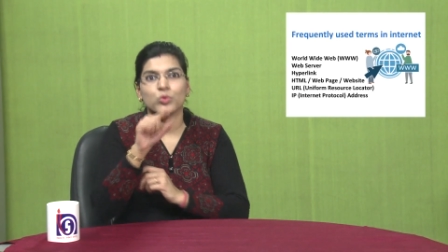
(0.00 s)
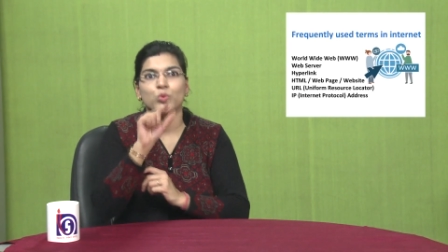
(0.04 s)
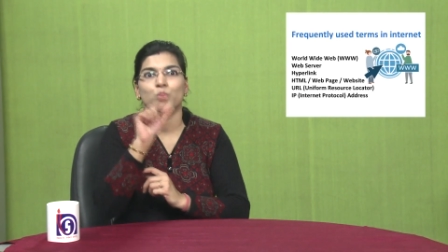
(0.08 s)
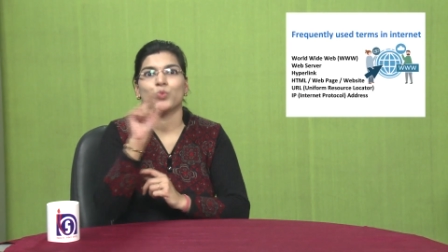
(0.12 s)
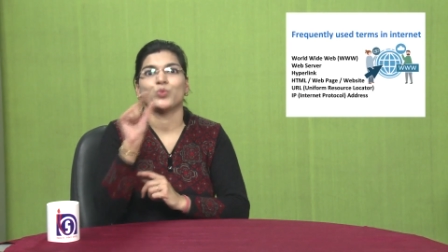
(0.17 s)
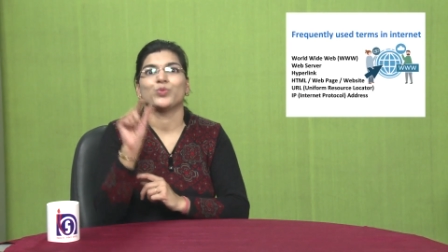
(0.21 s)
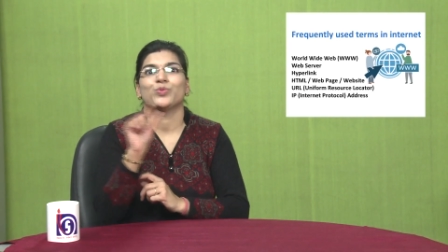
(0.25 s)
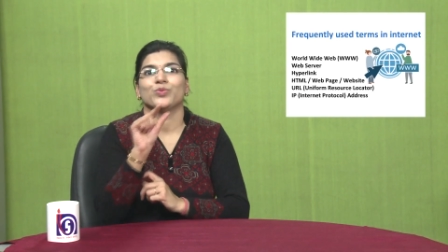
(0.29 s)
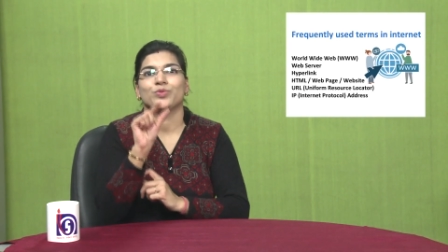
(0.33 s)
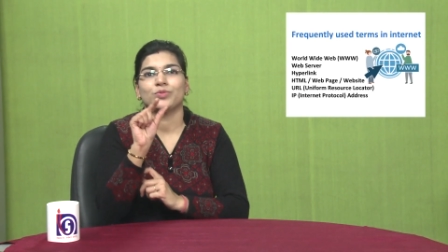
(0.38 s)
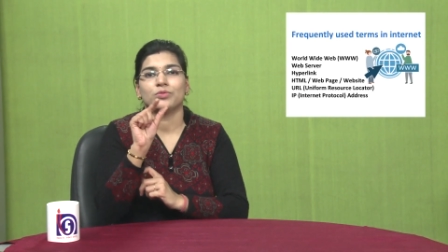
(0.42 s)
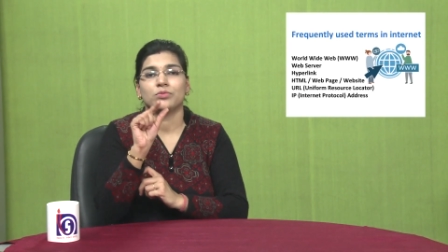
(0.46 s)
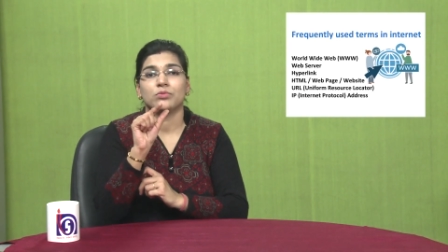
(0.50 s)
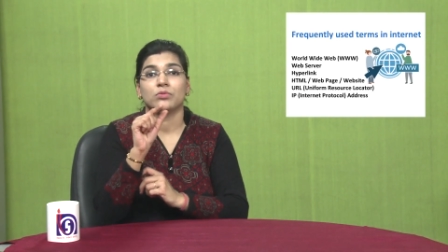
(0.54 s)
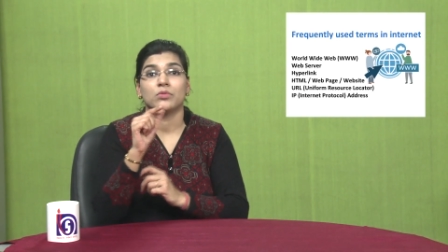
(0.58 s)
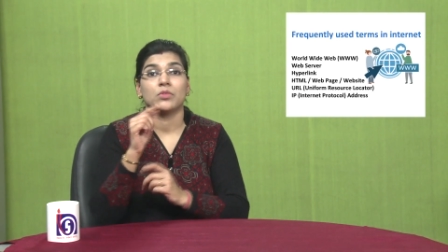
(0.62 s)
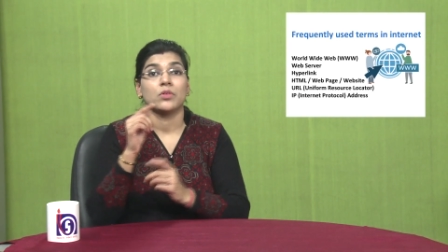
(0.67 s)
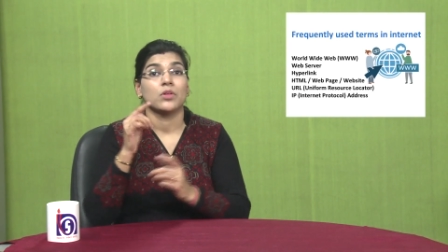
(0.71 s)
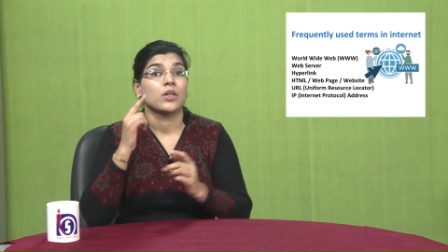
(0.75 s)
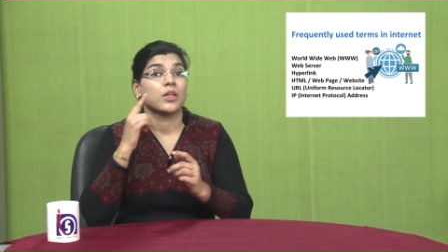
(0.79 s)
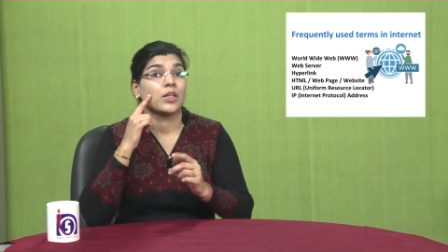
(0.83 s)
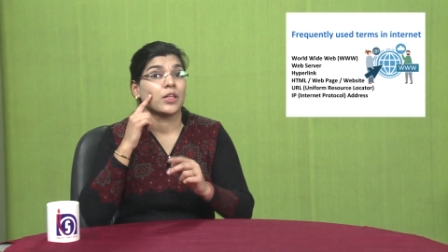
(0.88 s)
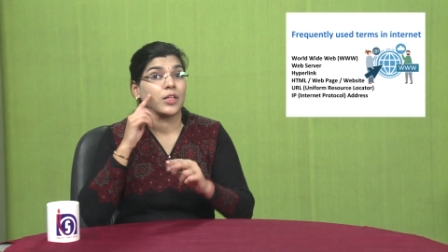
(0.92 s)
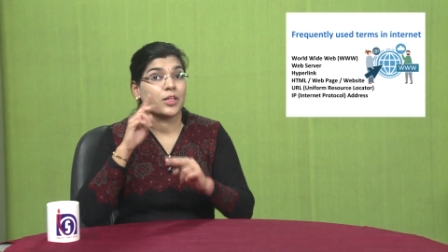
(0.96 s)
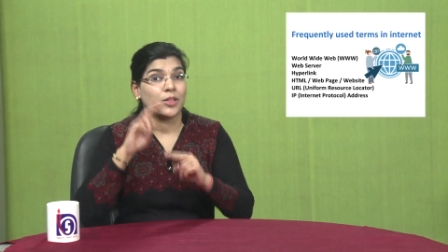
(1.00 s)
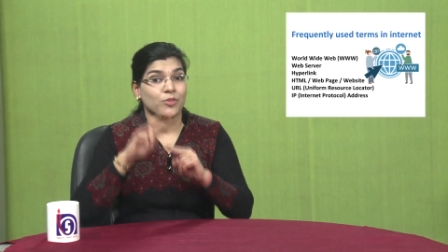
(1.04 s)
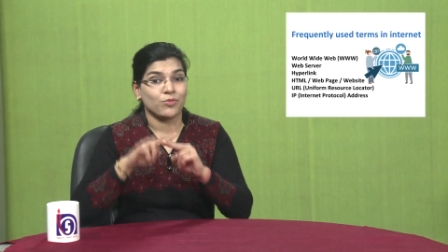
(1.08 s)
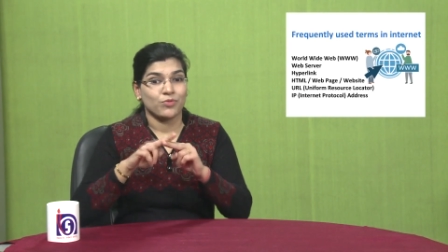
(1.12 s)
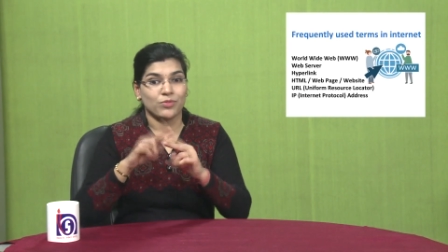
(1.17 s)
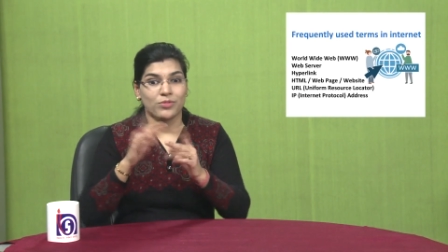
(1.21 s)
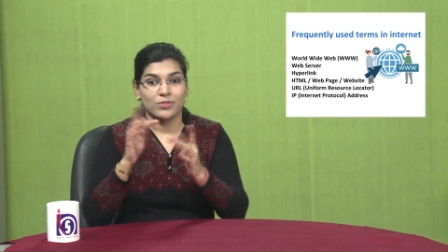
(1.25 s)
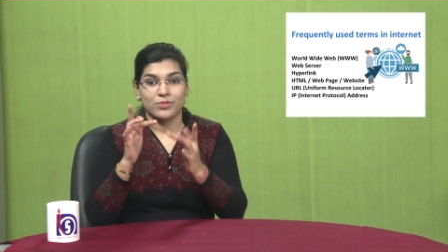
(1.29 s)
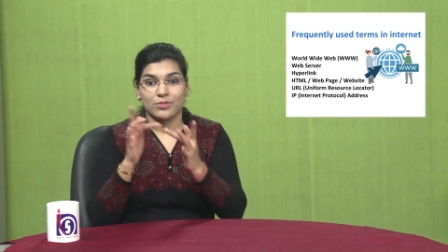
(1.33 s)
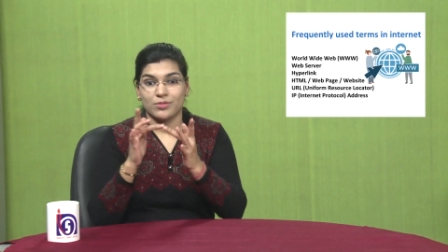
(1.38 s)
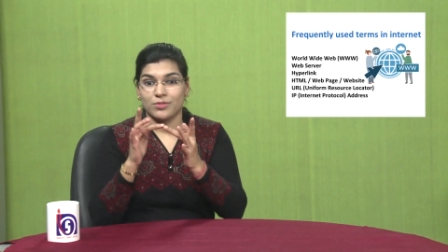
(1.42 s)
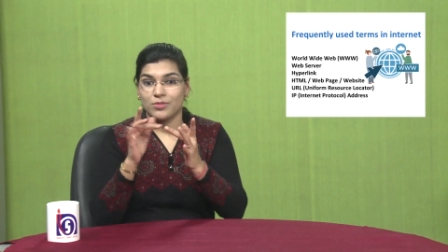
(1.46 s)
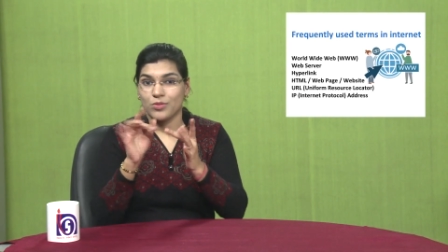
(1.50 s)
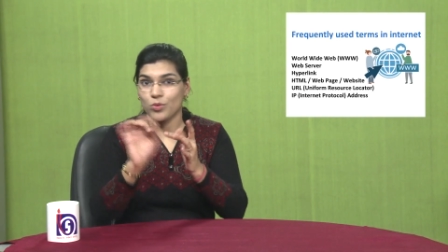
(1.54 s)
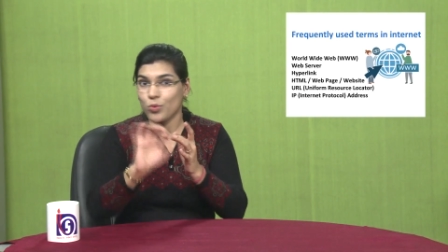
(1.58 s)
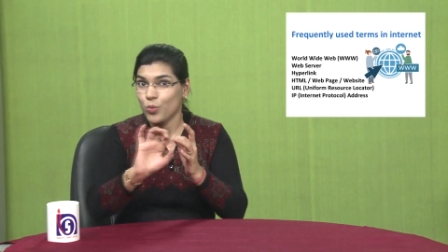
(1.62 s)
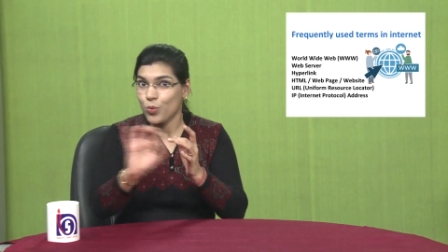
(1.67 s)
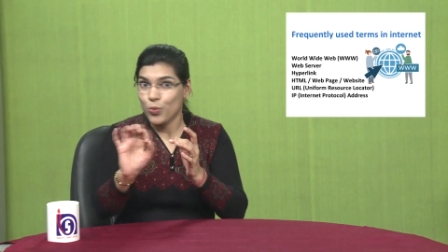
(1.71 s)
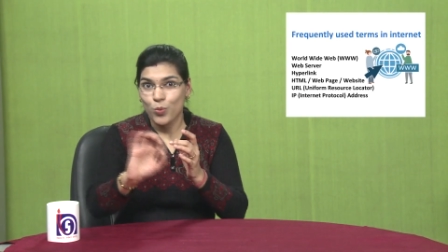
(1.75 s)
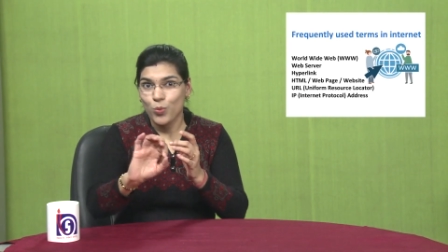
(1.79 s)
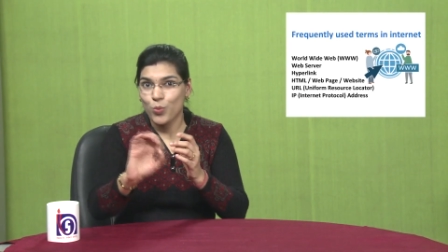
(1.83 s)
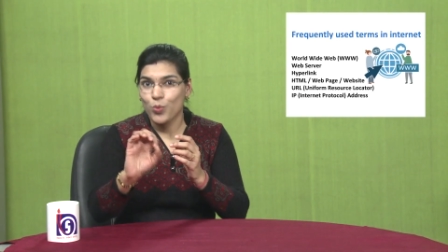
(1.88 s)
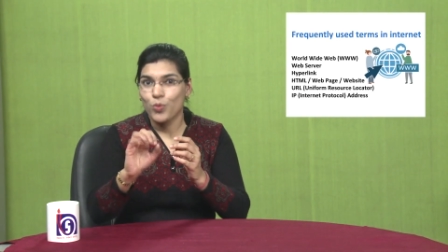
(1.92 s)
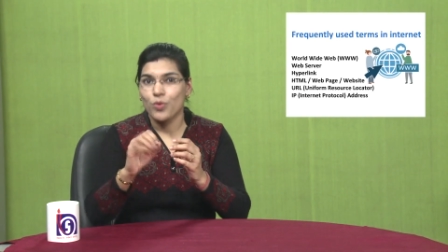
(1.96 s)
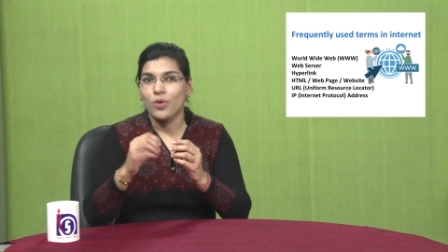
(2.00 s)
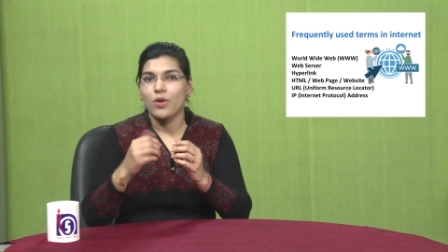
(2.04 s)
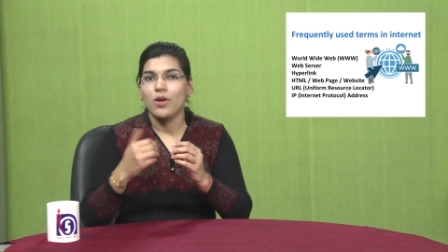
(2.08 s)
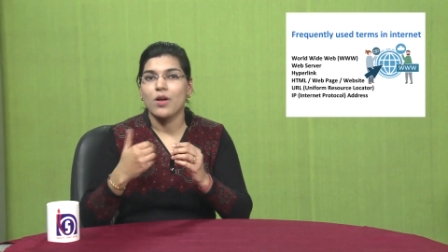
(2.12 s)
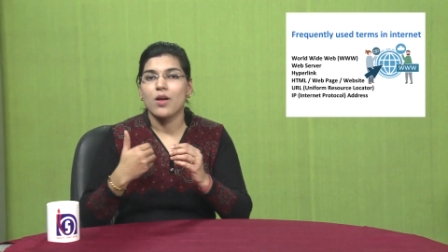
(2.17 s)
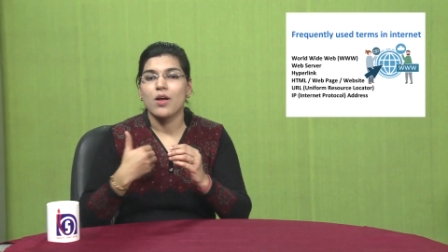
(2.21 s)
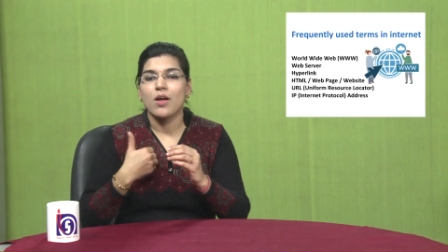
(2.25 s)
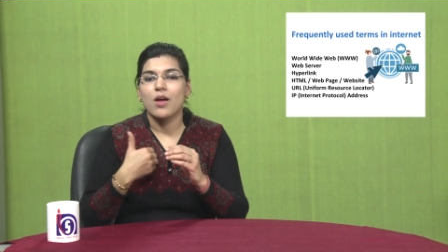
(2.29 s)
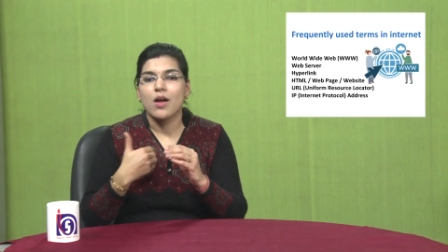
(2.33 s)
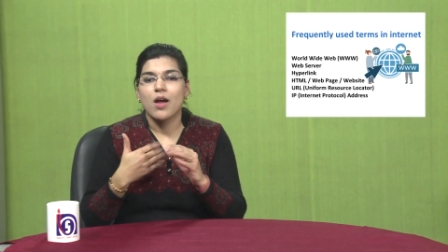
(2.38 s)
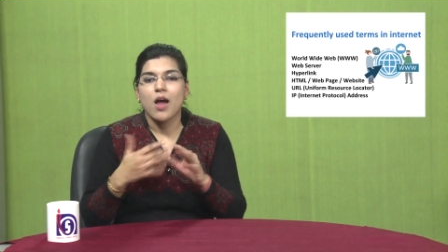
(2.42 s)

Web server. Web server,